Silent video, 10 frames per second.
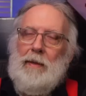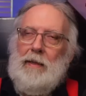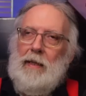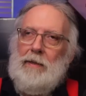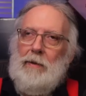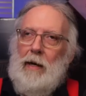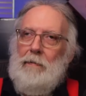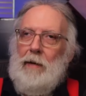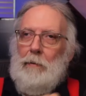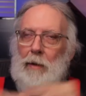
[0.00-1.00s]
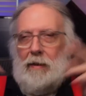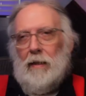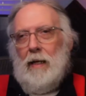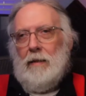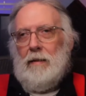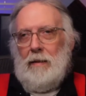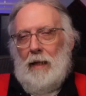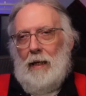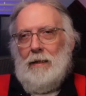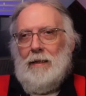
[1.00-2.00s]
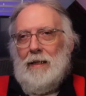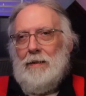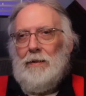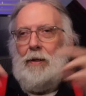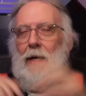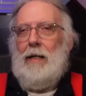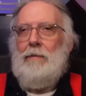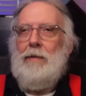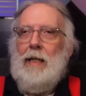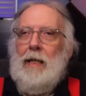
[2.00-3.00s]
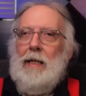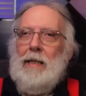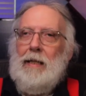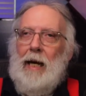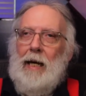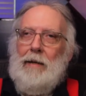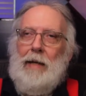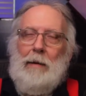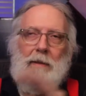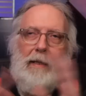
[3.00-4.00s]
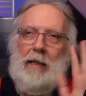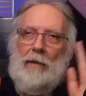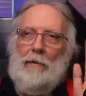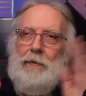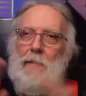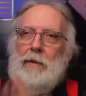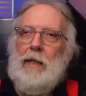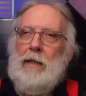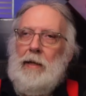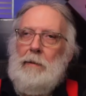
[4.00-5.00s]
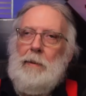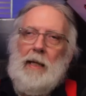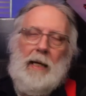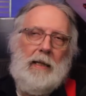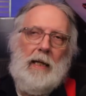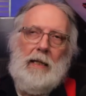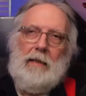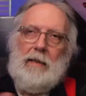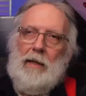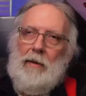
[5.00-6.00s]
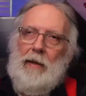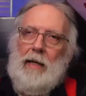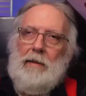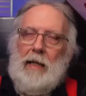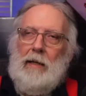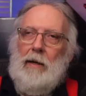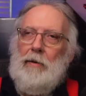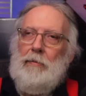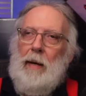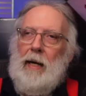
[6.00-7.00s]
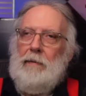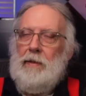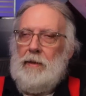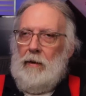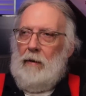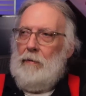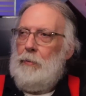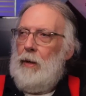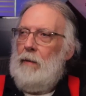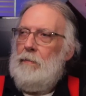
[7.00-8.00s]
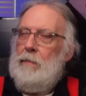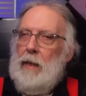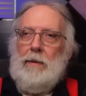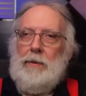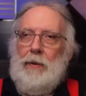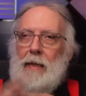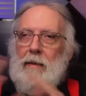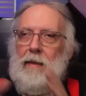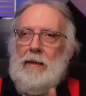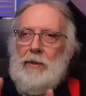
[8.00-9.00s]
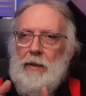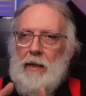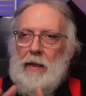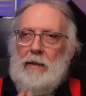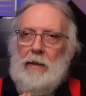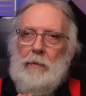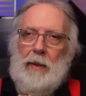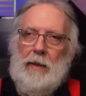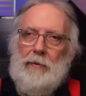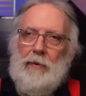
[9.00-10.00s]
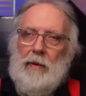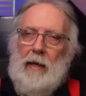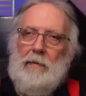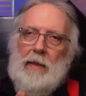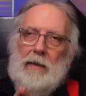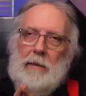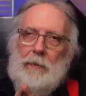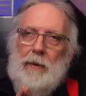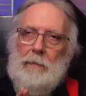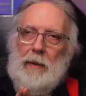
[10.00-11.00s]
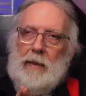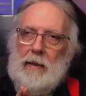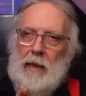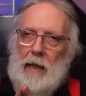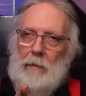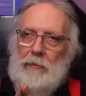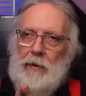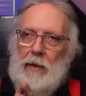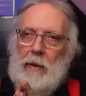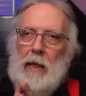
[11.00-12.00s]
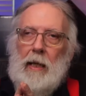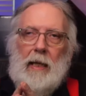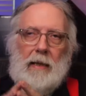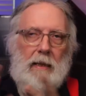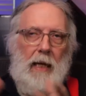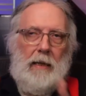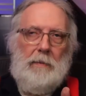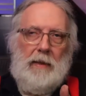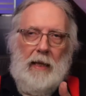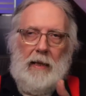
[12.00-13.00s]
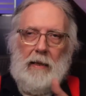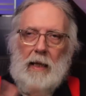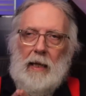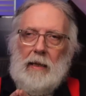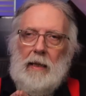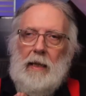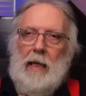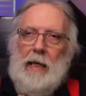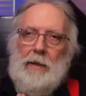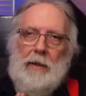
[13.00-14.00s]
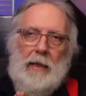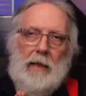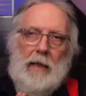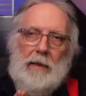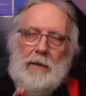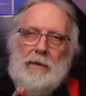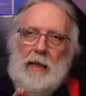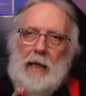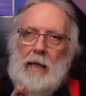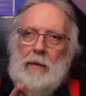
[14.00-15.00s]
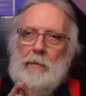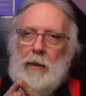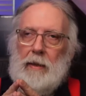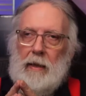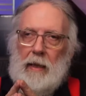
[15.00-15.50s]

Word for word: disk drive that wasn't a Sun disk drive, yeah, that was the end of the phone call. They'd be like, uninstall that and then call us back if you still have the problem. Transitioning to Windows 11 is a pretty big step. So that's not to be taken lightly, and you need to understand what